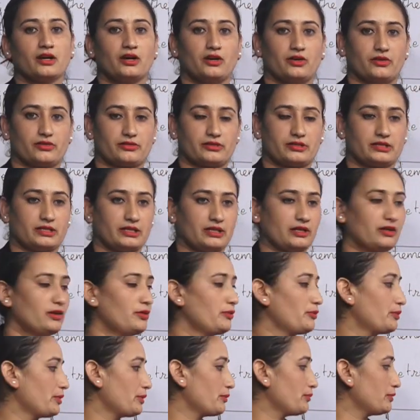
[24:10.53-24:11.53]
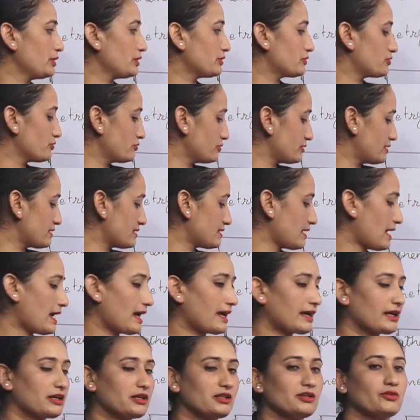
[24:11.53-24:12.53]
Okay, we will do this
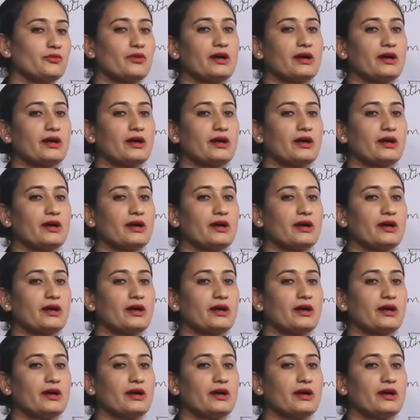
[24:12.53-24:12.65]
angle